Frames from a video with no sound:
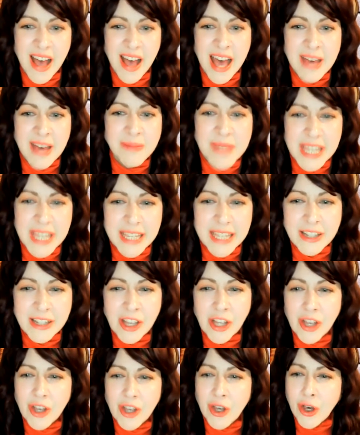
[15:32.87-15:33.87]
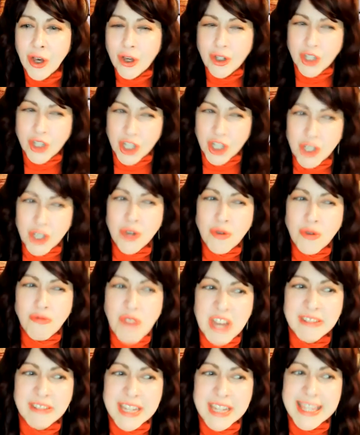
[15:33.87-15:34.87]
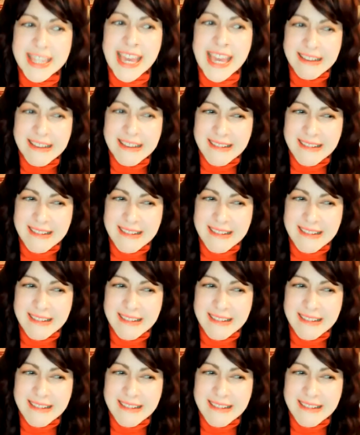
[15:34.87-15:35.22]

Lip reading: I mean, do you really think